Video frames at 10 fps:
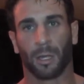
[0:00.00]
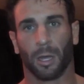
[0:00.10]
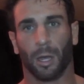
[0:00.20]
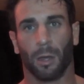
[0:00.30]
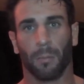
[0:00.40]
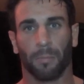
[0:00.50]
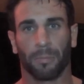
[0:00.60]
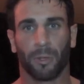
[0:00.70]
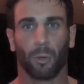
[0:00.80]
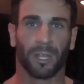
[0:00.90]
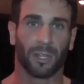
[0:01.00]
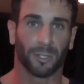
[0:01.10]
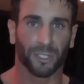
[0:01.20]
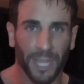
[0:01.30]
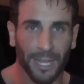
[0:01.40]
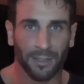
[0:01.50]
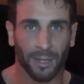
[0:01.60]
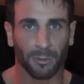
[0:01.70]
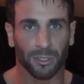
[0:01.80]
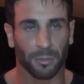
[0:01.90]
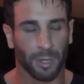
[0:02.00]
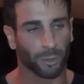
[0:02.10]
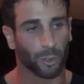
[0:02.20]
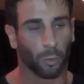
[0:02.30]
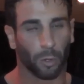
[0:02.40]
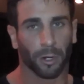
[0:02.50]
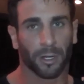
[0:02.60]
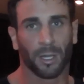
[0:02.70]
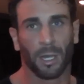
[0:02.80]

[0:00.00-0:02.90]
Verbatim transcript: um, you know, we had an understanding that I was going to be able to work